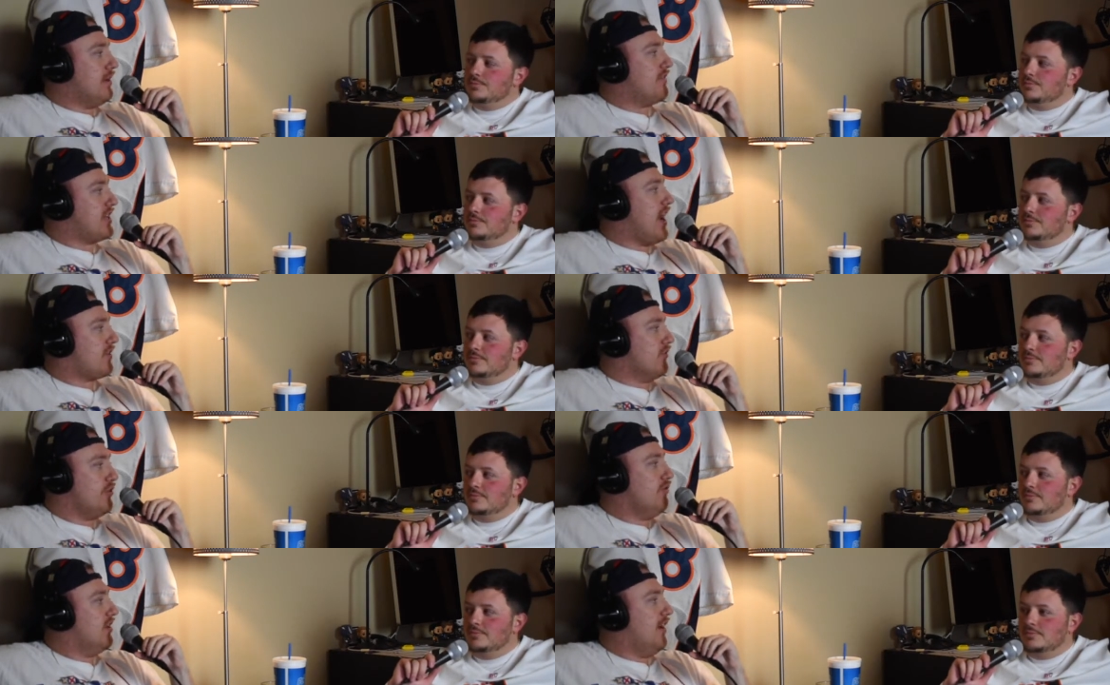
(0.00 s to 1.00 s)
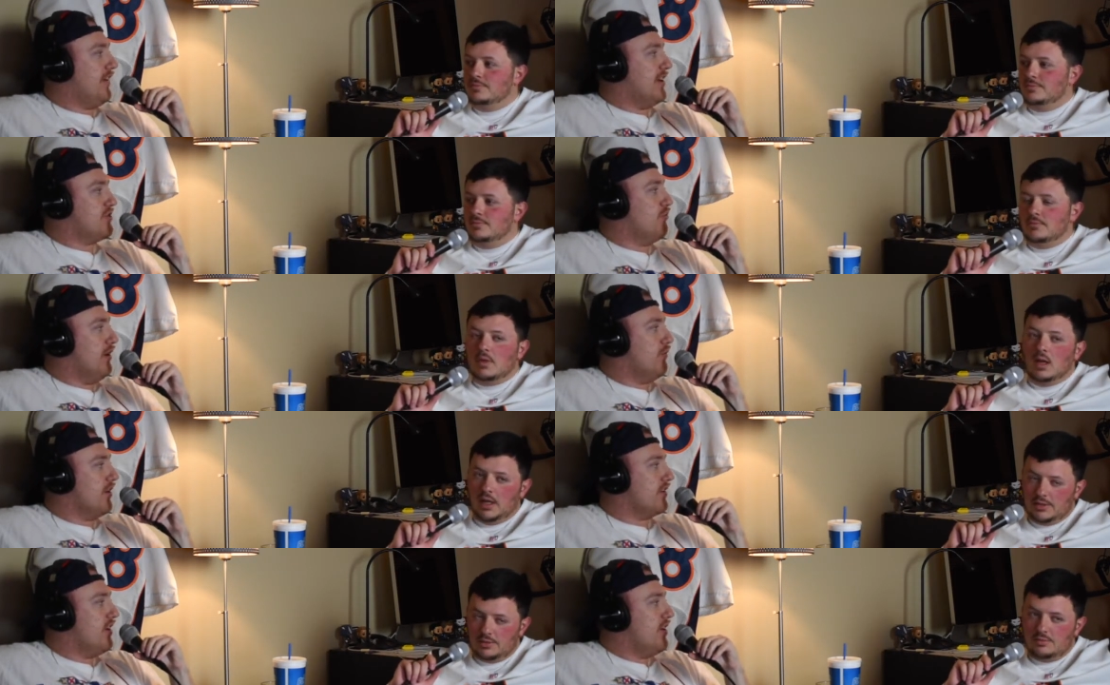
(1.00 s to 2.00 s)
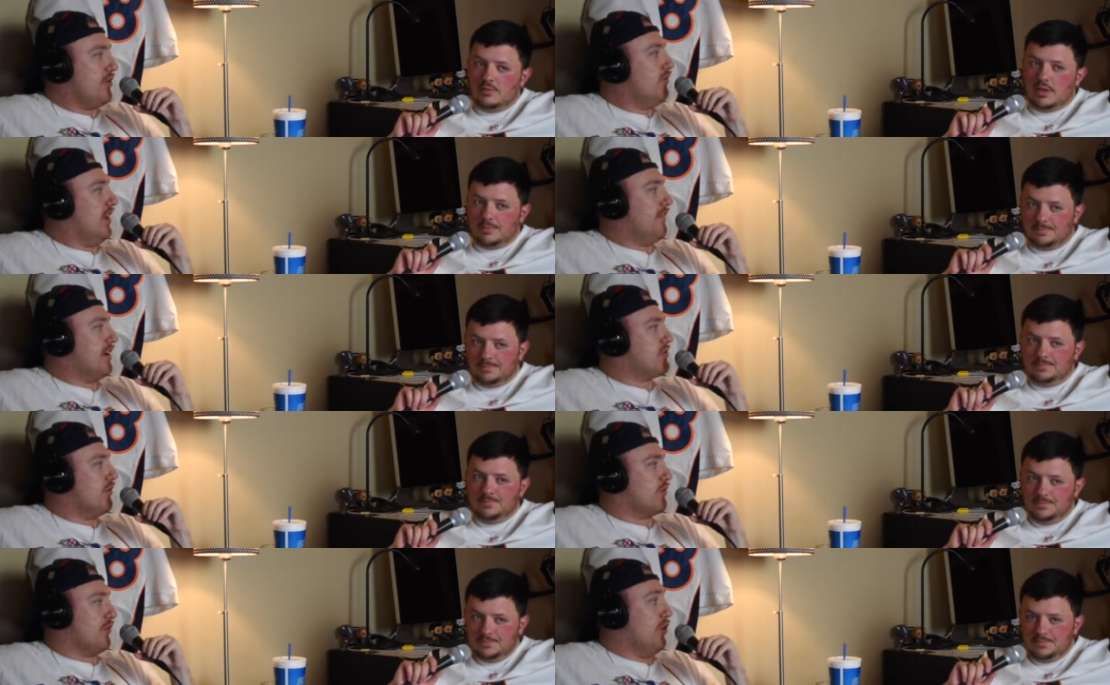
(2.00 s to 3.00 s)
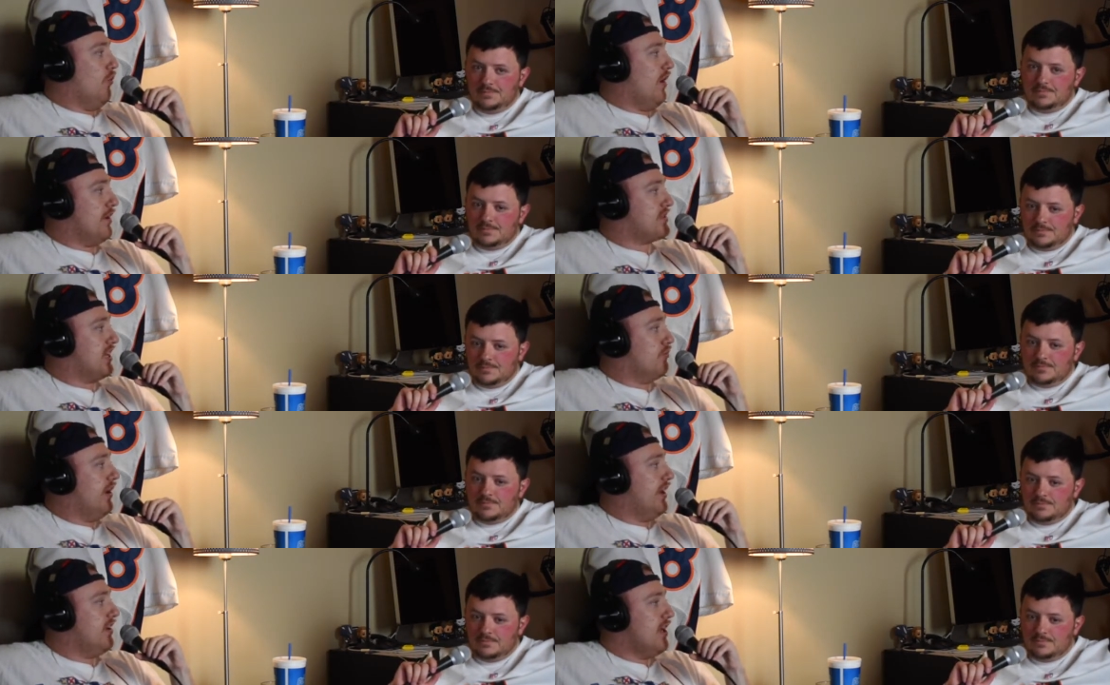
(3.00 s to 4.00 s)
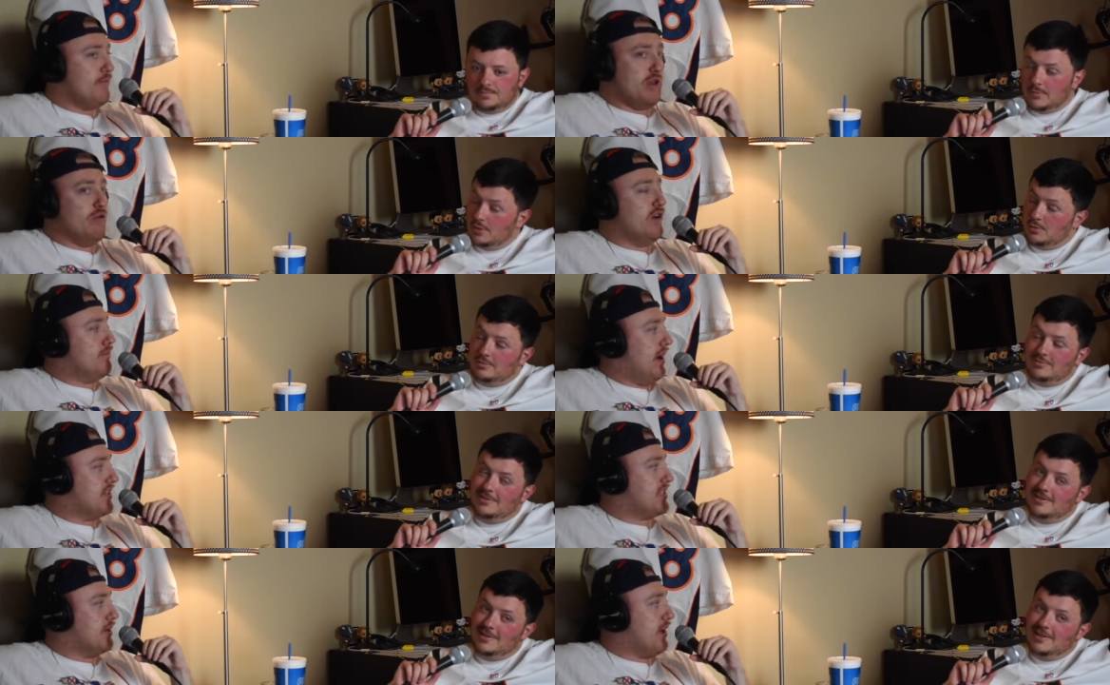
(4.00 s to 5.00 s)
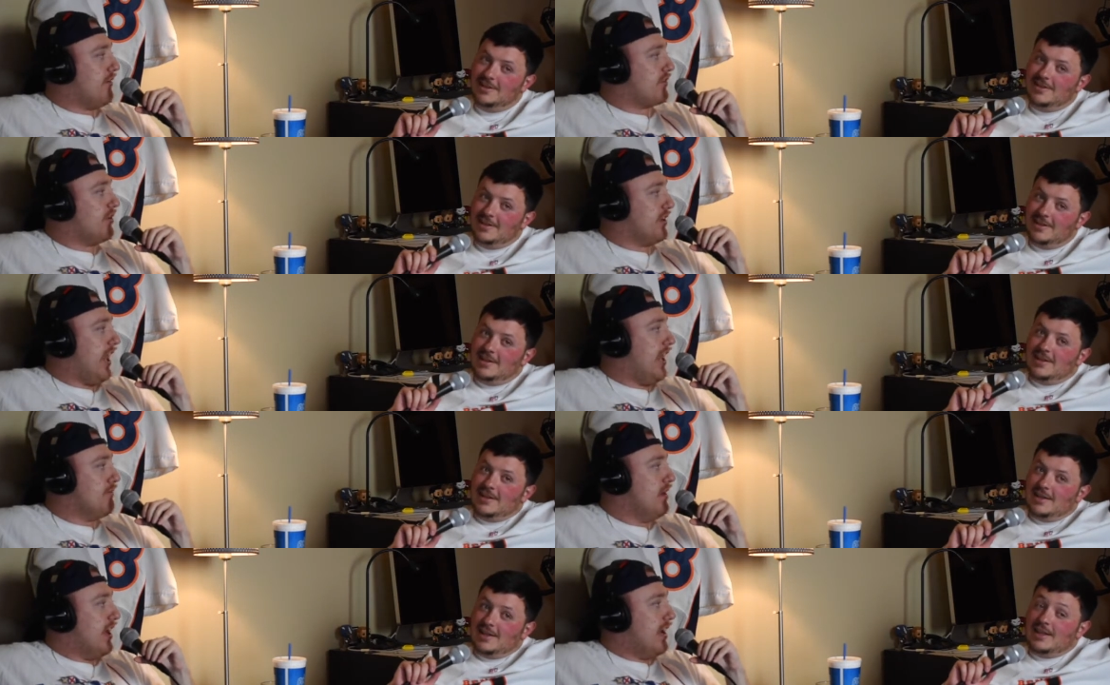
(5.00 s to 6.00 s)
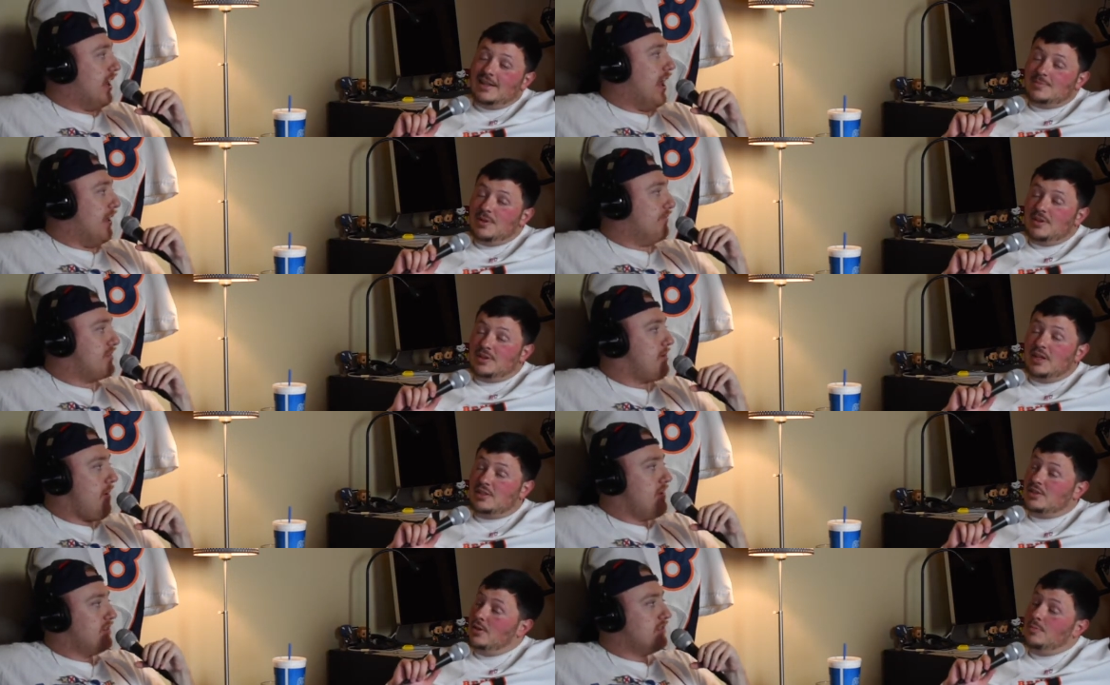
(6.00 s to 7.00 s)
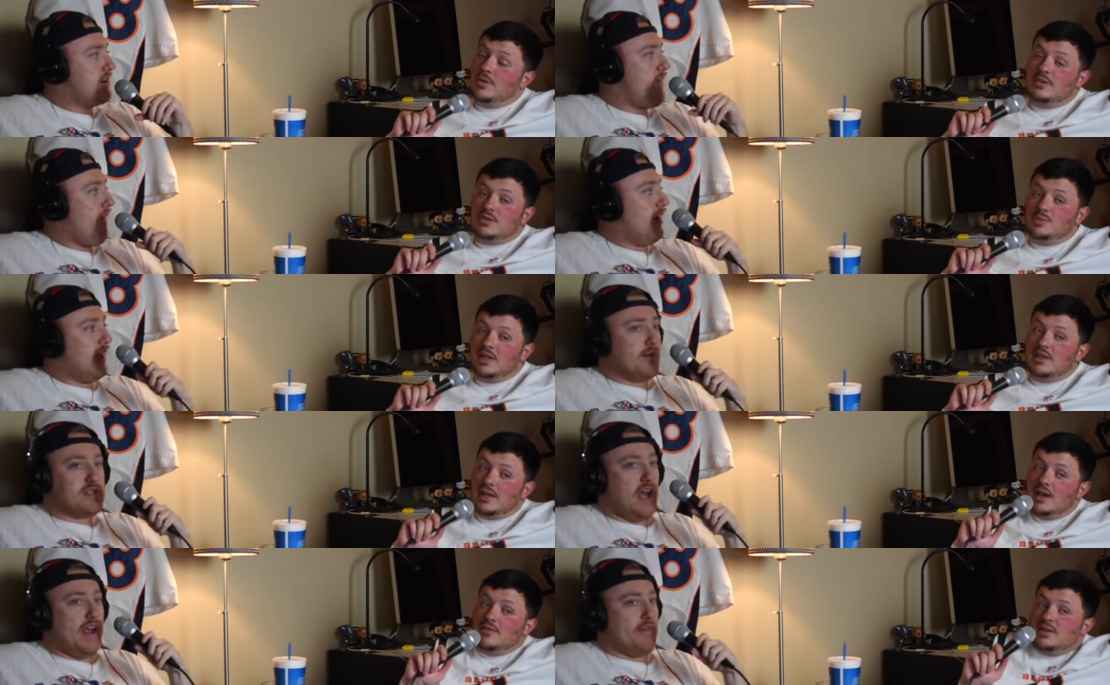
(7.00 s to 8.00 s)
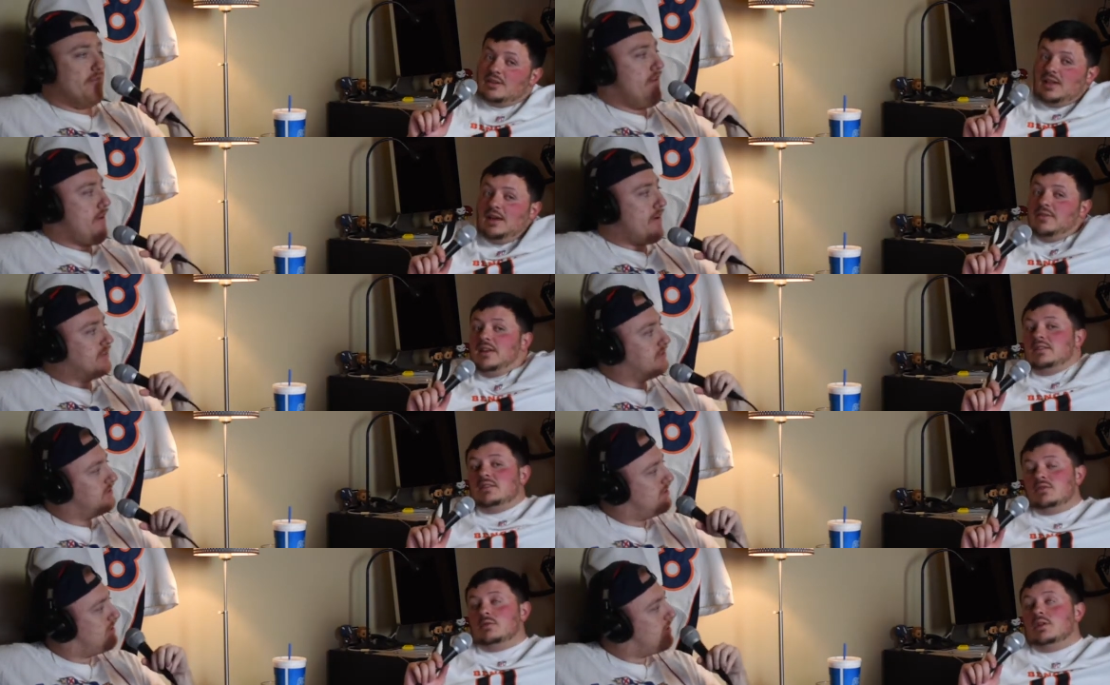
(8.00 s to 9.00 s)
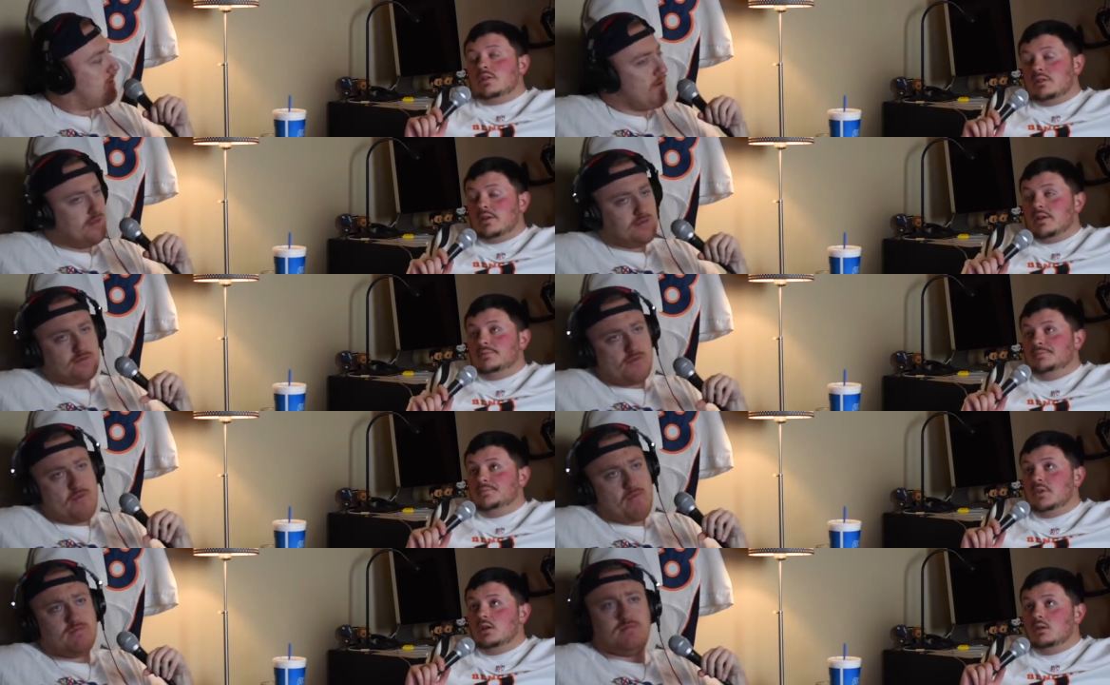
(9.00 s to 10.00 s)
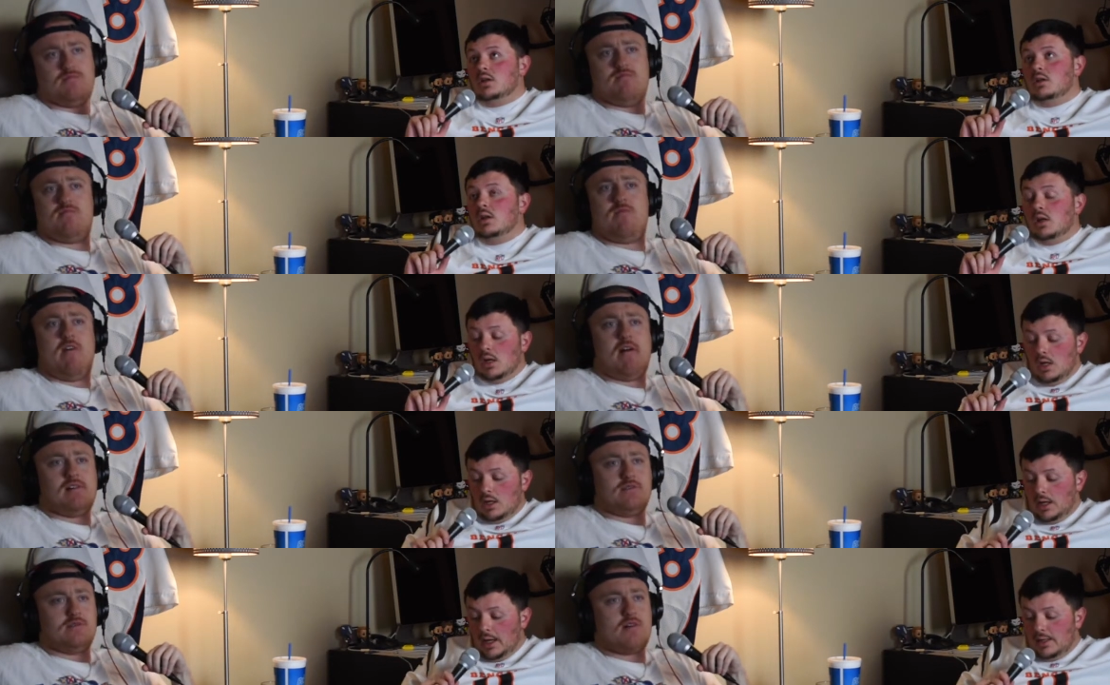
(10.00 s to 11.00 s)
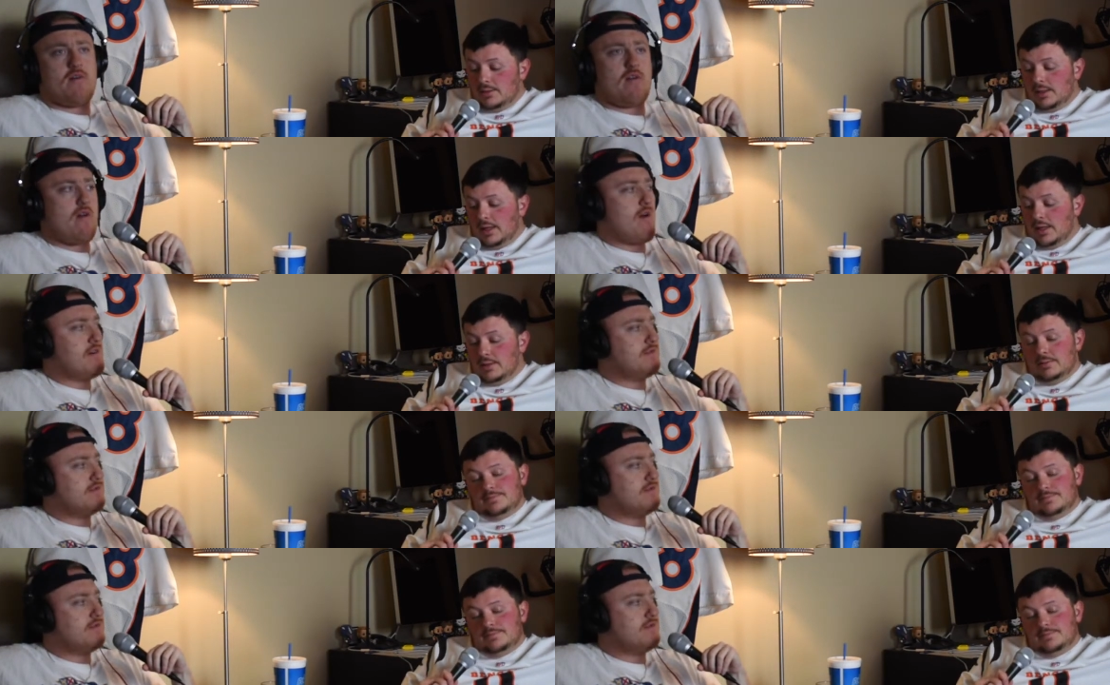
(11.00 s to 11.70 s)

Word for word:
Speaker 1: left tackle. You love Andrew Whitworth. I do. You love Andrew Whitworth. You don't want to see him win, but you wouldn't mind seeing him have a good game.
Speaker 2: It is bitter. It's so bittersweet having, having that situation. Yeah. No, uh, uh